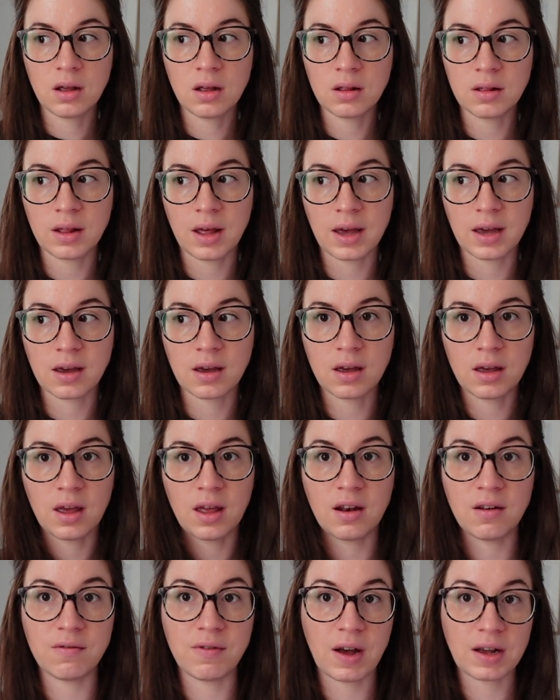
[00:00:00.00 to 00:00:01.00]
like
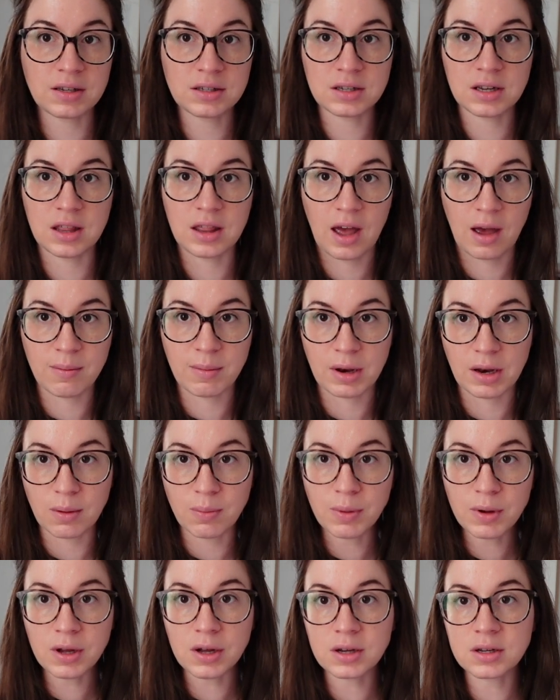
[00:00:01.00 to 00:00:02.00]
invest in that many
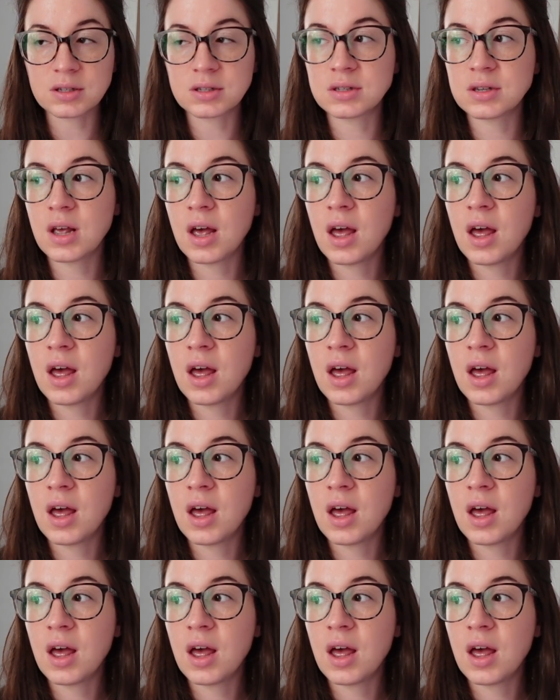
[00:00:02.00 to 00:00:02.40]
books?